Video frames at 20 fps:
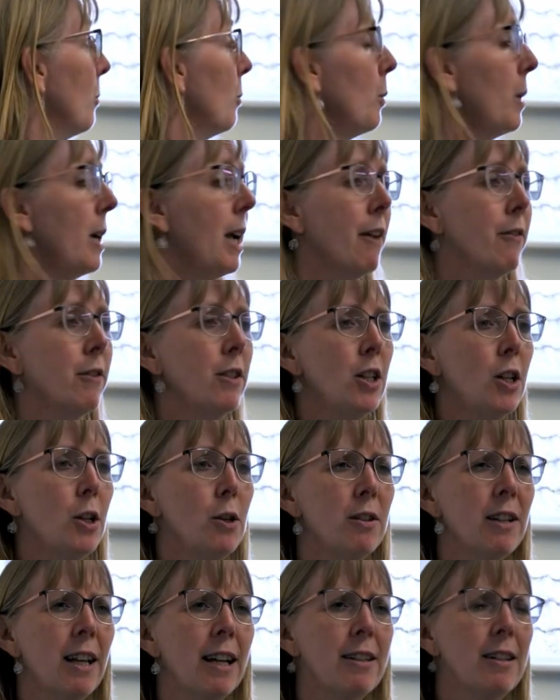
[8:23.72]
We have a
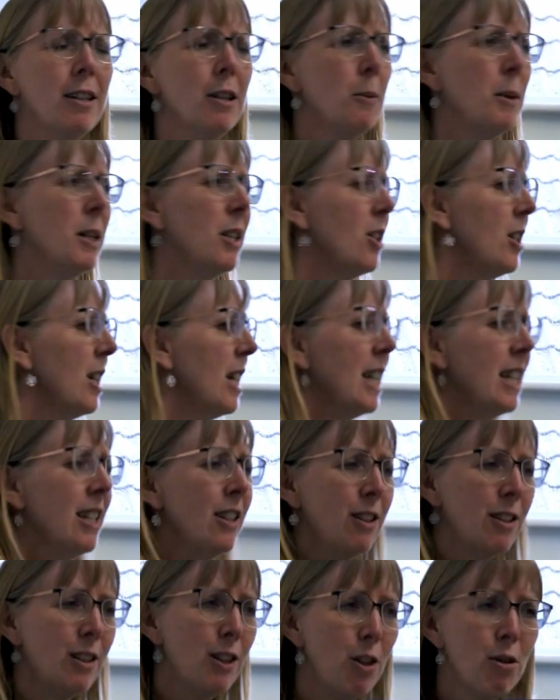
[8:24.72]
newsletter, which
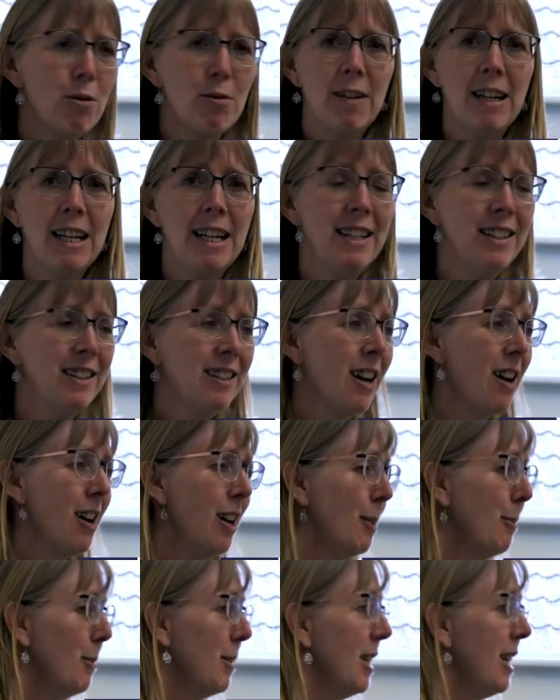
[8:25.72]
is 3
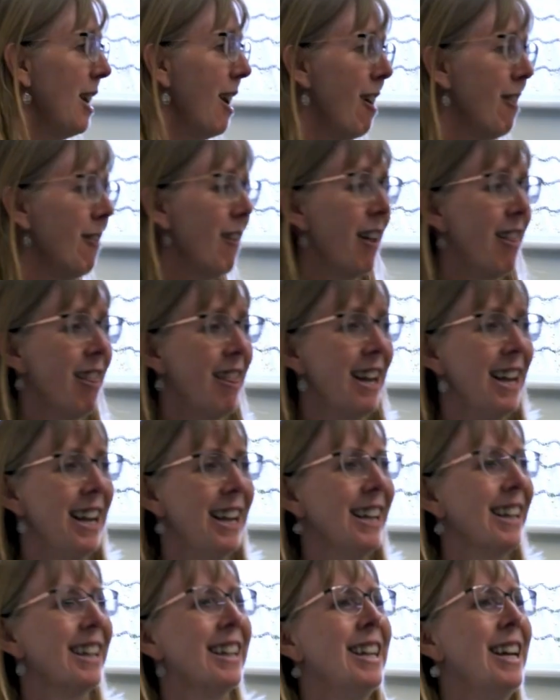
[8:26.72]
times a year, I
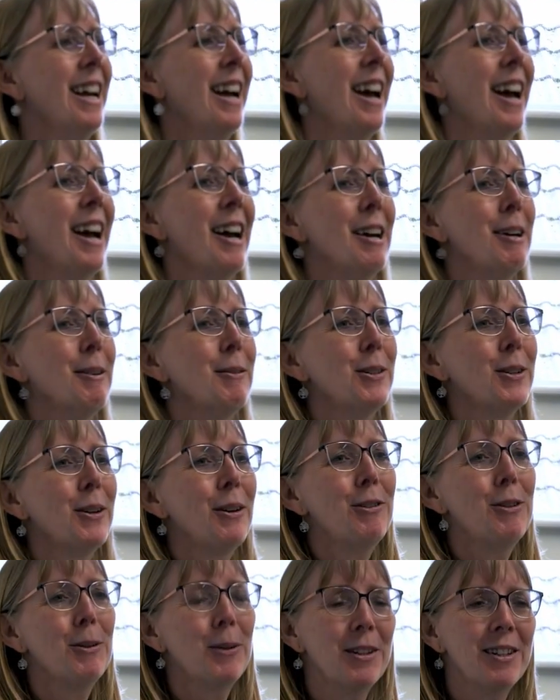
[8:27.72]
think. So
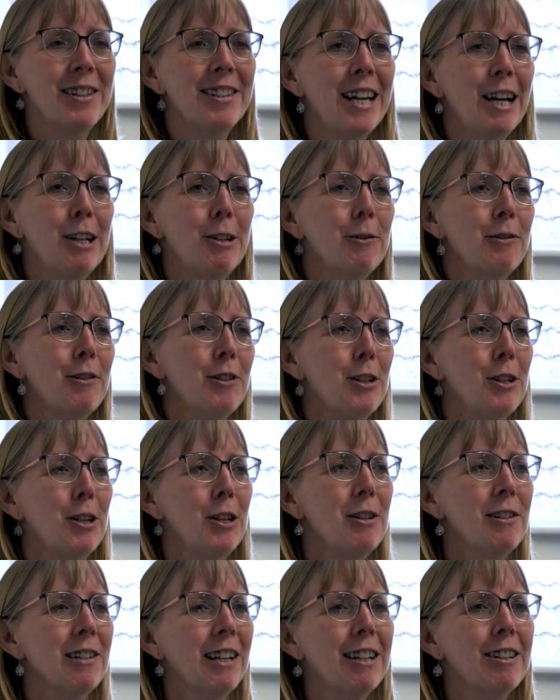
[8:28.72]
if you want to sign up for the
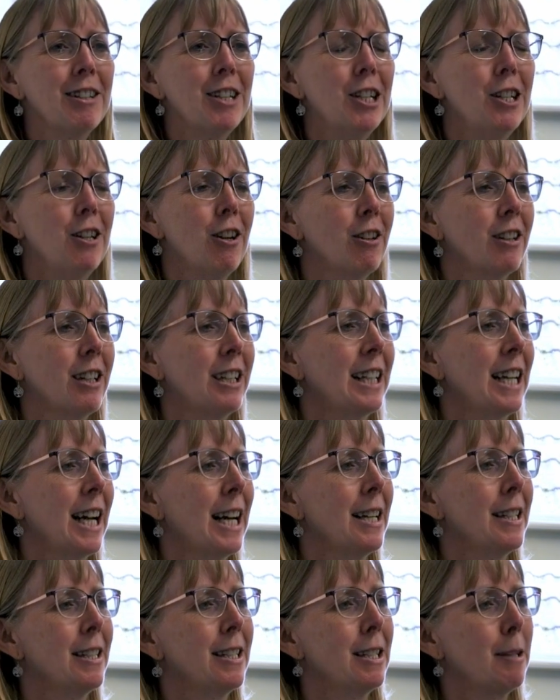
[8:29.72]
newsletter, you're not going to
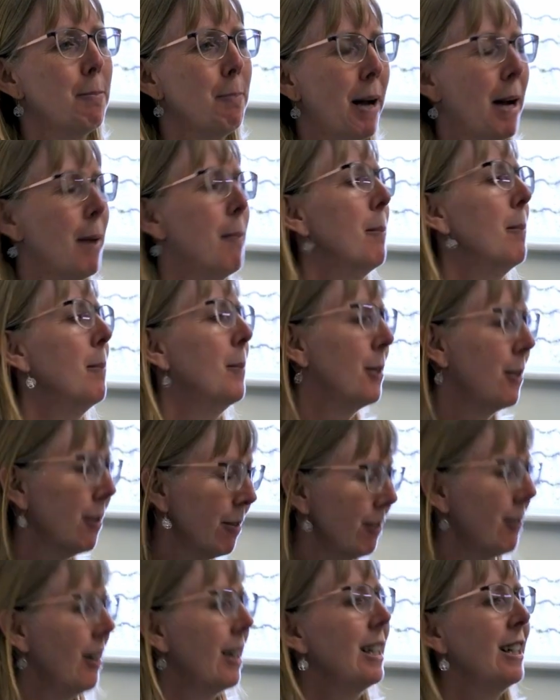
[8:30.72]
get spammed
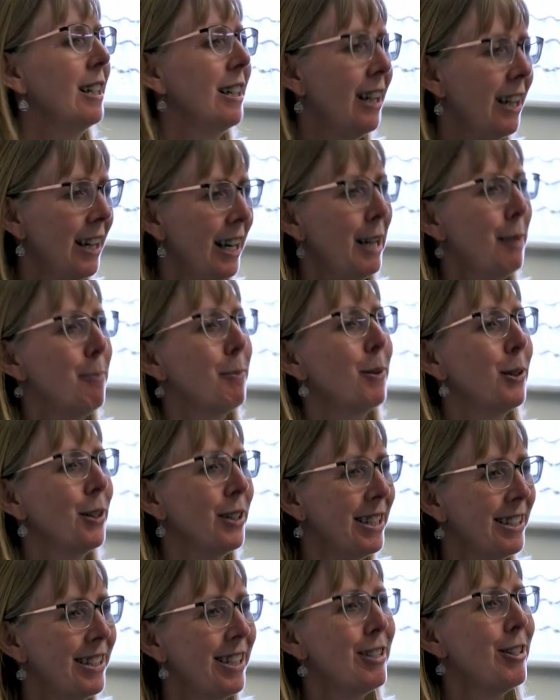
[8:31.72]
regularly, but
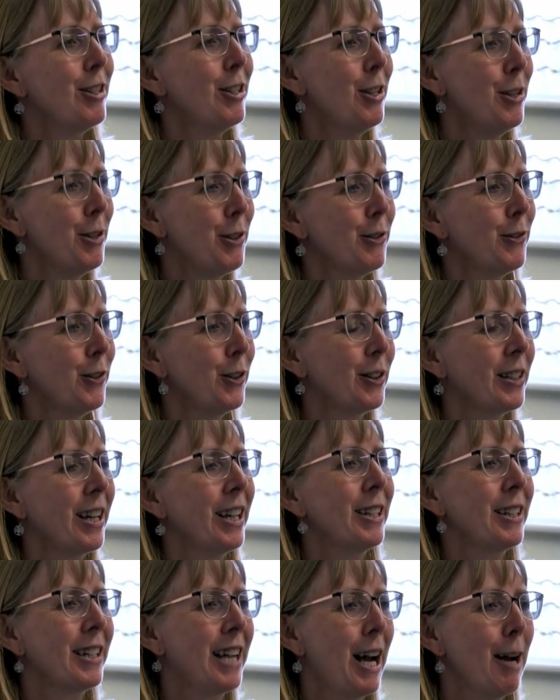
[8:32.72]
it is a useful
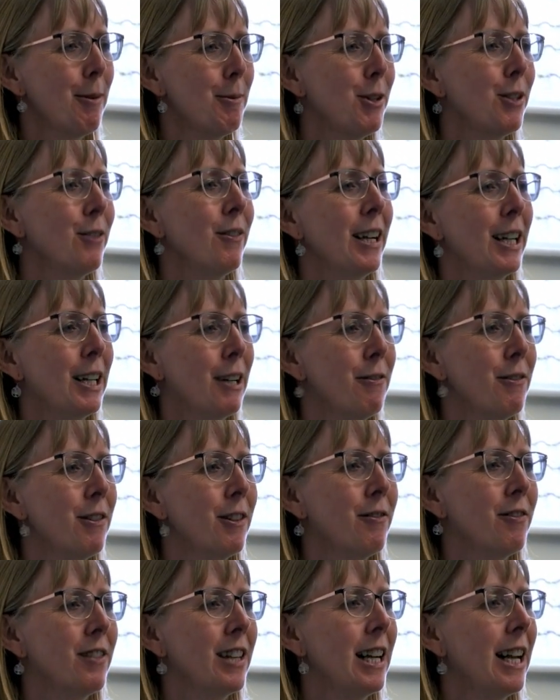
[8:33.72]
kind of capturing of
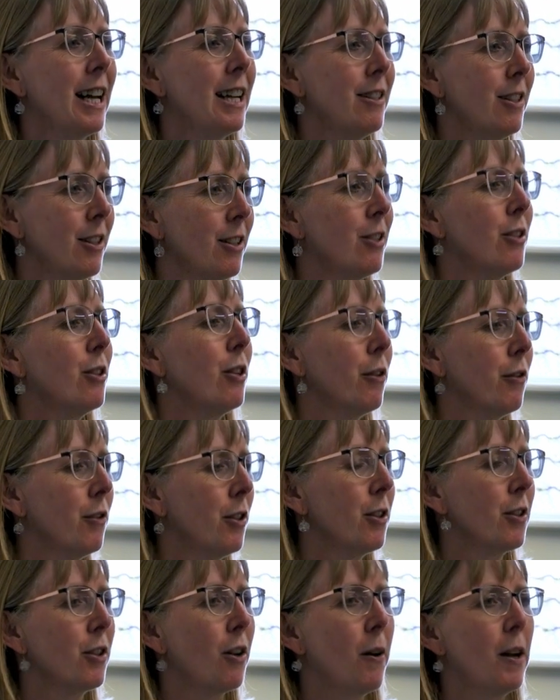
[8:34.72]
the latest stuff
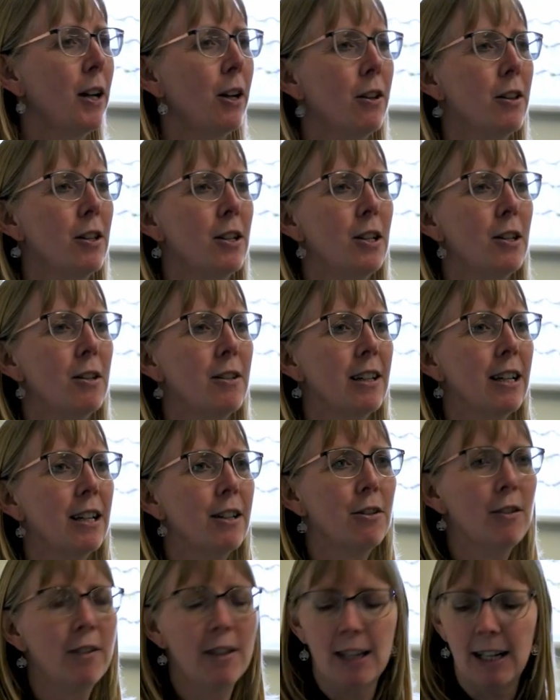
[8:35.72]
that's going on in the
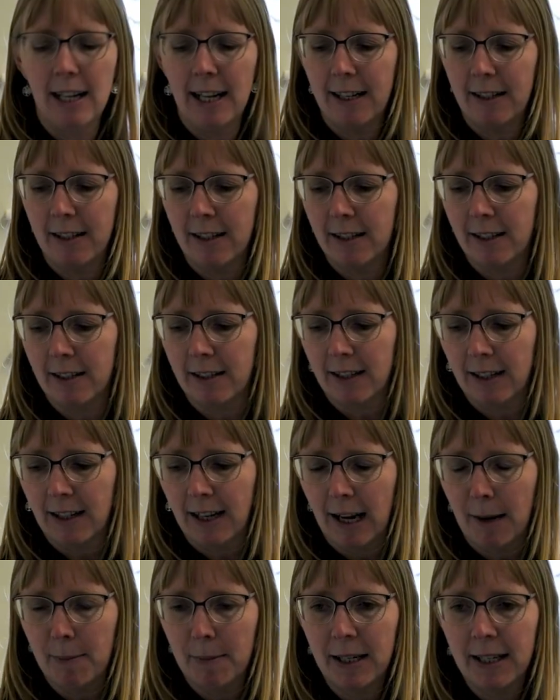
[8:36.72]
newsletter and the latest
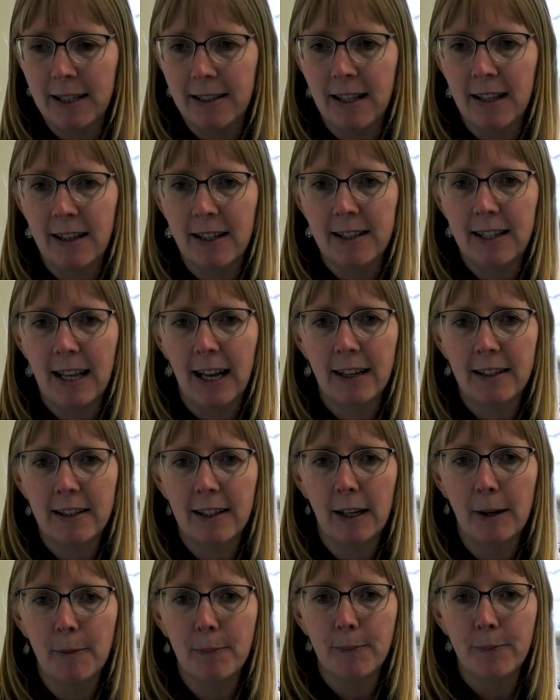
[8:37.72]
happenings in the sector.